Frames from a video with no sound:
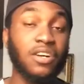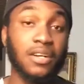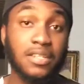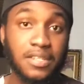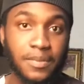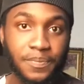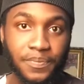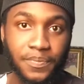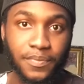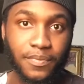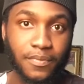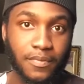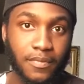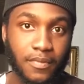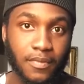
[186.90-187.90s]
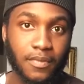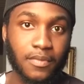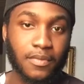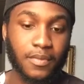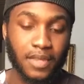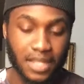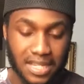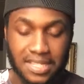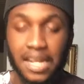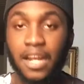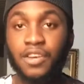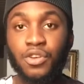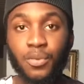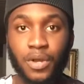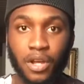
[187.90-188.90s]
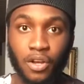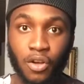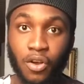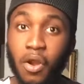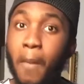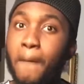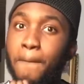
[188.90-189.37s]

God. Yes, I can't do without God.